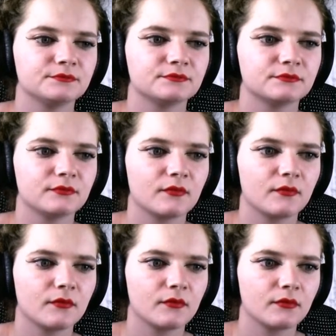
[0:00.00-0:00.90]

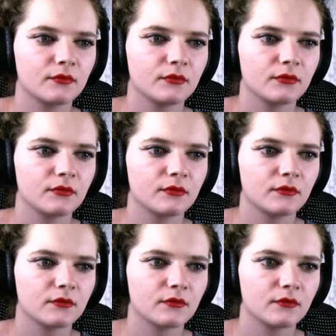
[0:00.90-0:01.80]

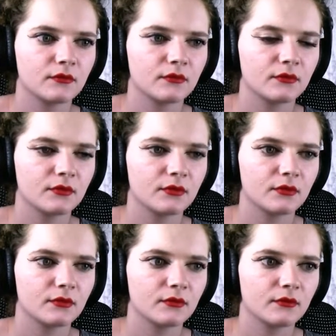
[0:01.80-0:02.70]

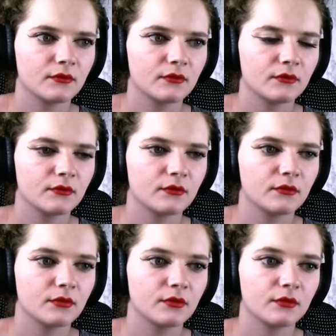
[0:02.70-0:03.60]

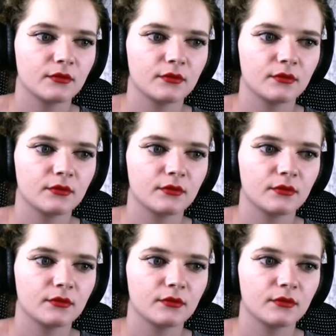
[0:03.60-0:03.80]
Nothing is said.